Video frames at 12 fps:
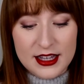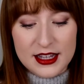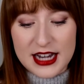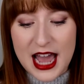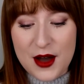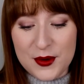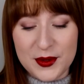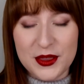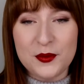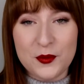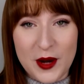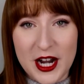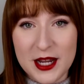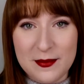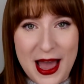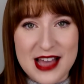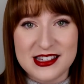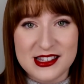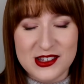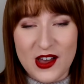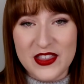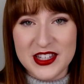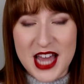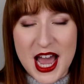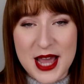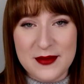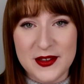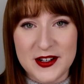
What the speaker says: Now, with wearing masks all the time,